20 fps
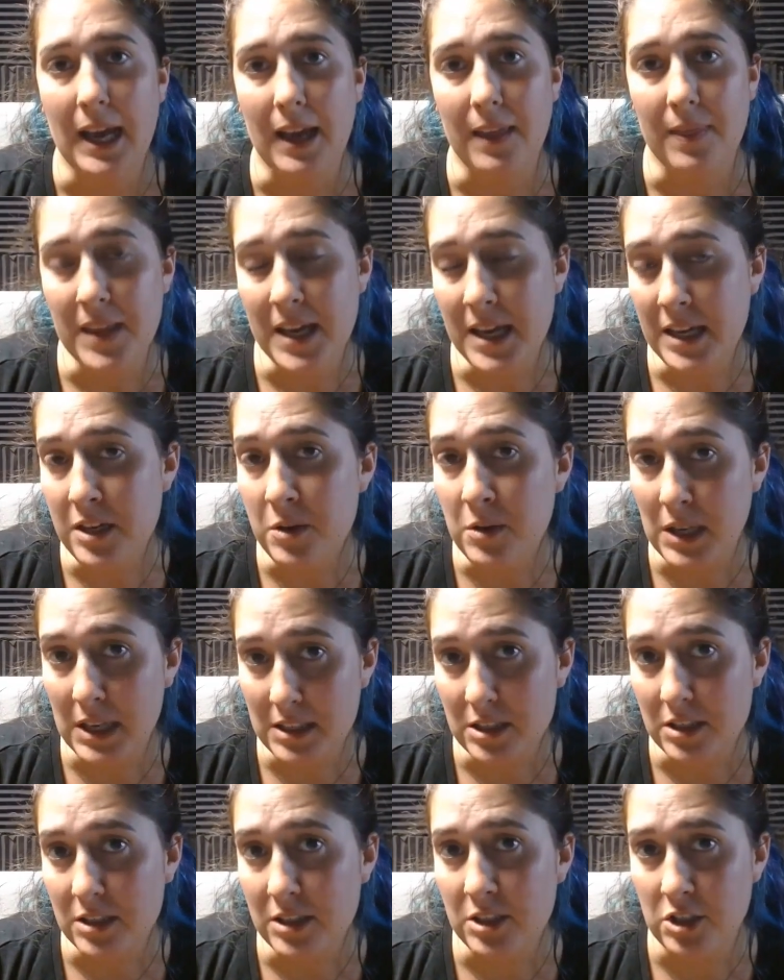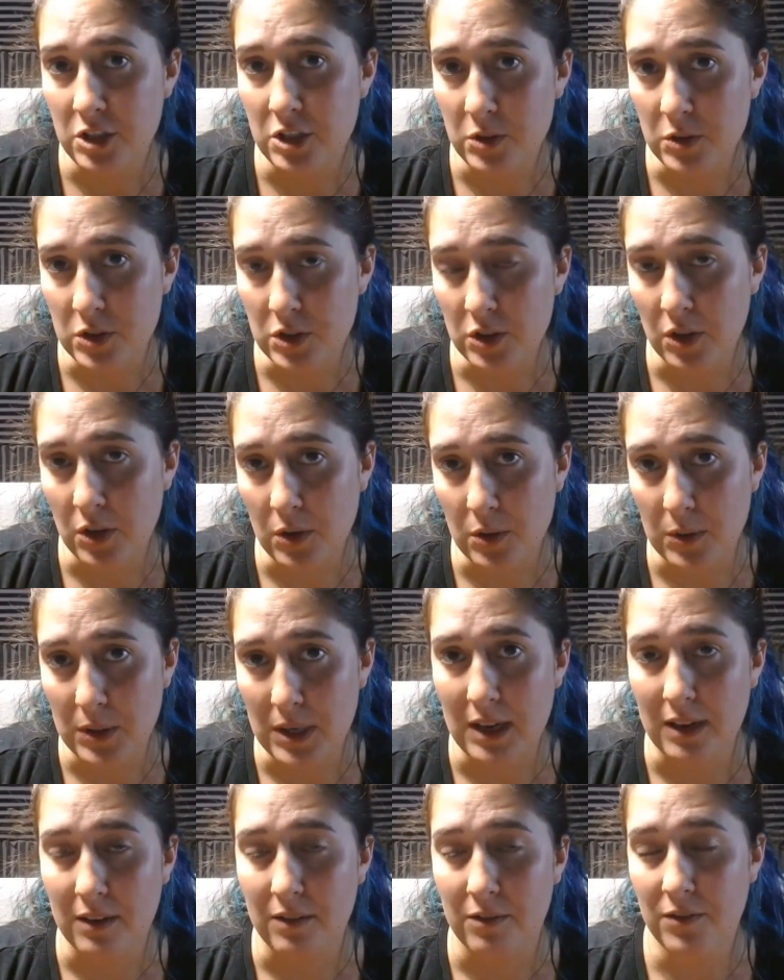And then you get to the choose your
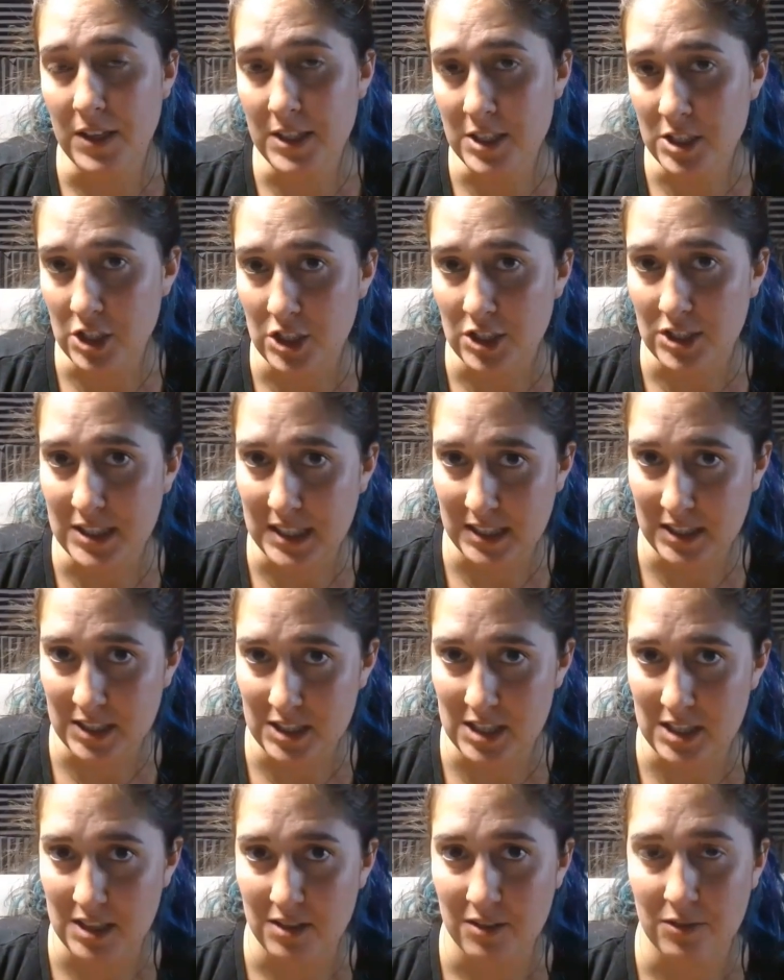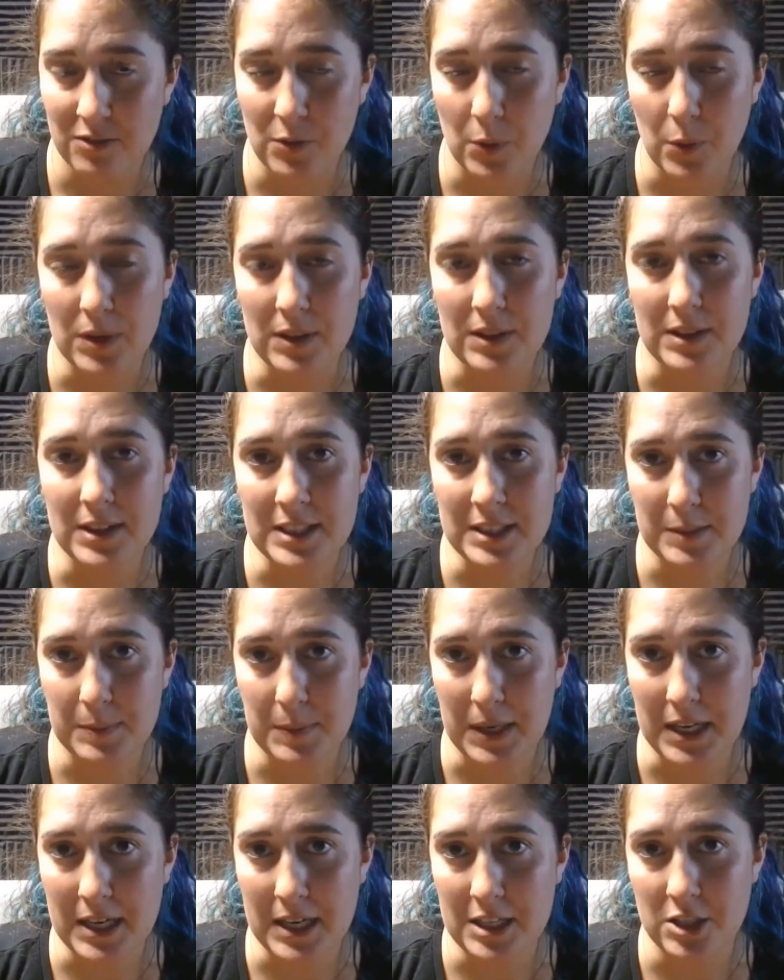own adventure section for this
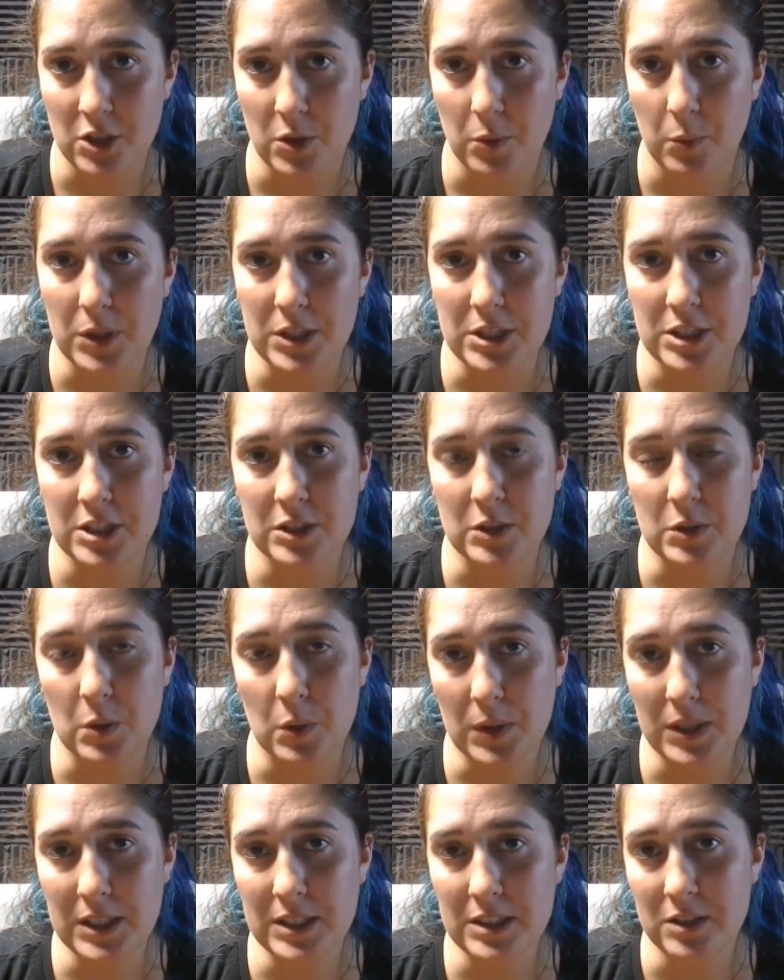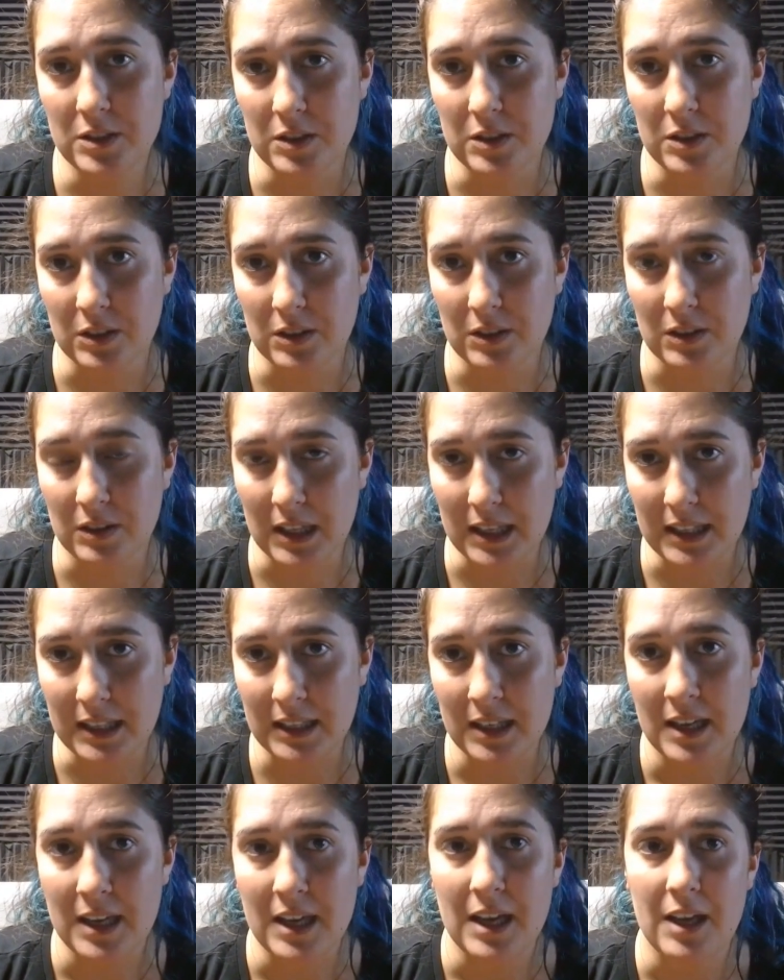page, which is going to look
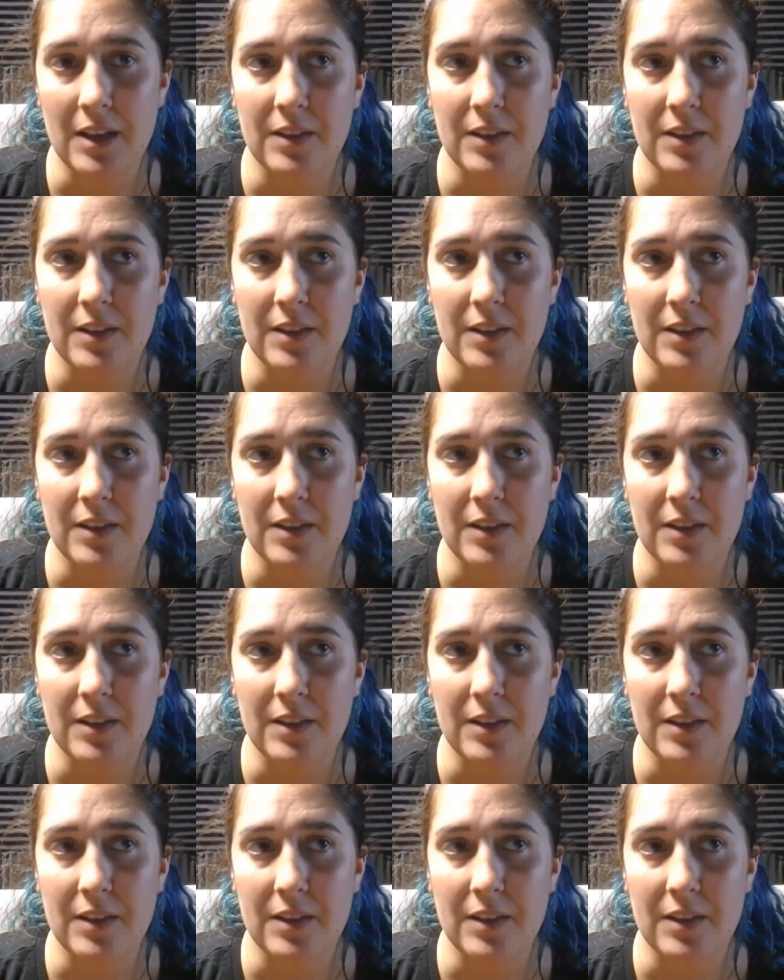like